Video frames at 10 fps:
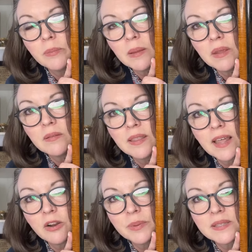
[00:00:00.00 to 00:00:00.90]
Maybe
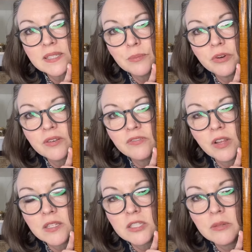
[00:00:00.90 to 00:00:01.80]
that'll be a separate
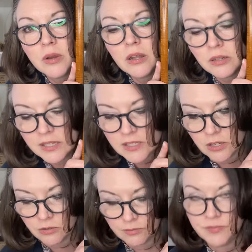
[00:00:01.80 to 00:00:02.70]
floss tube all on its
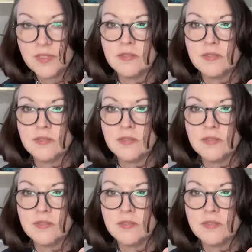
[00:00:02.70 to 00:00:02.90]
own,